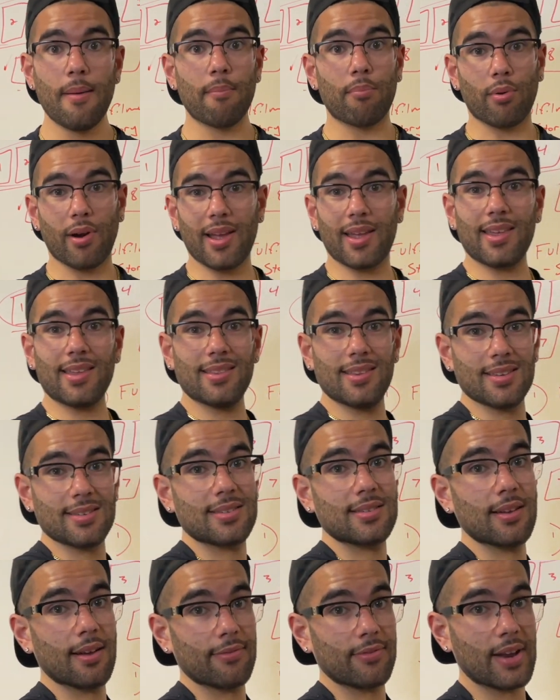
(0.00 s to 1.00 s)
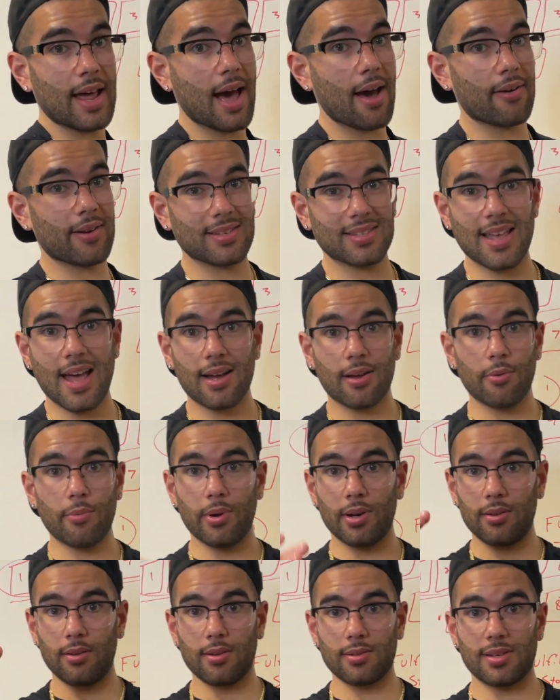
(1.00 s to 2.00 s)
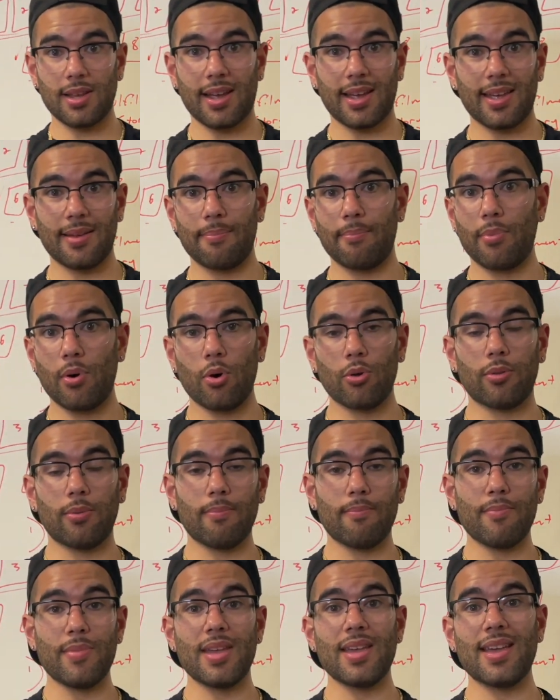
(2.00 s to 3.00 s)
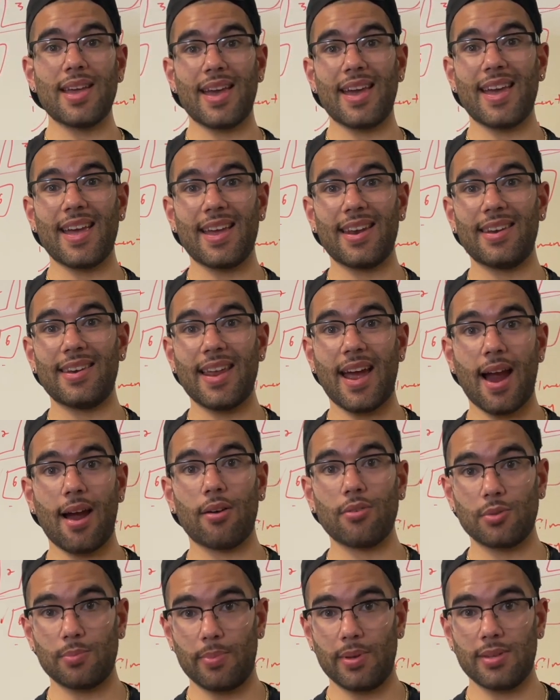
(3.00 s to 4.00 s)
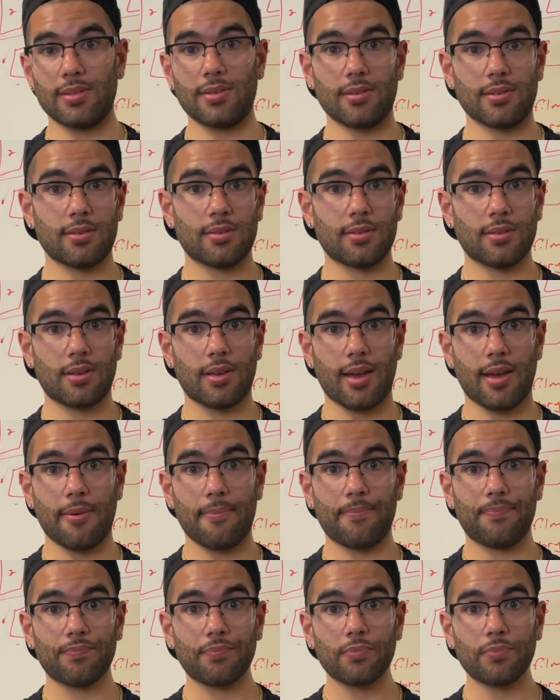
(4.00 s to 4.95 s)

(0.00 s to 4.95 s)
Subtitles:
breaking this stuff down, exactly what it looks like in both me and Daryl's business. Okay.